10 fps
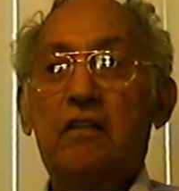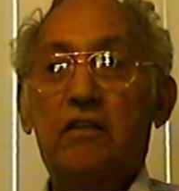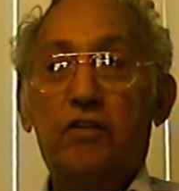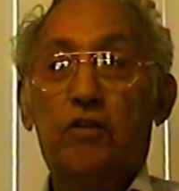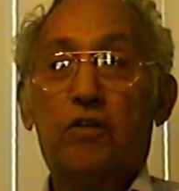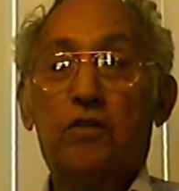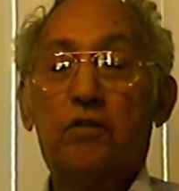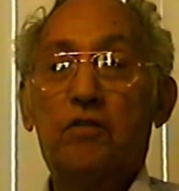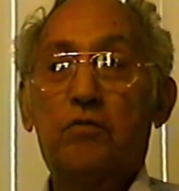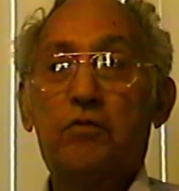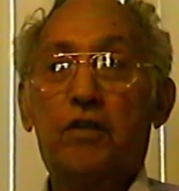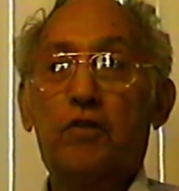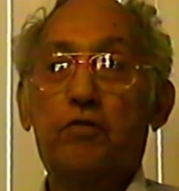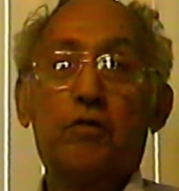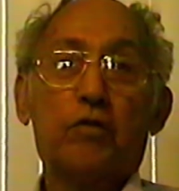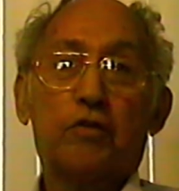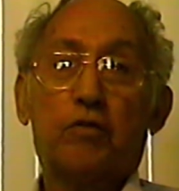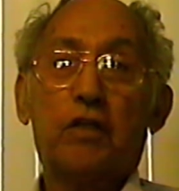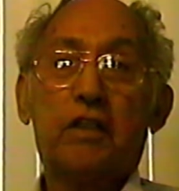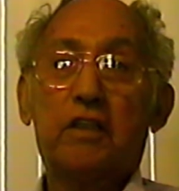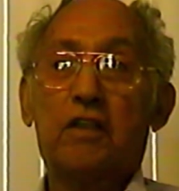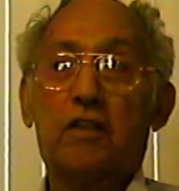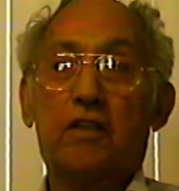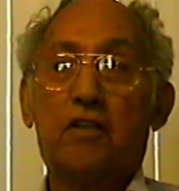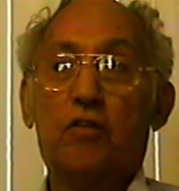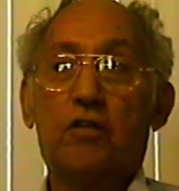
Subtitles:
you know, because we was working on it all the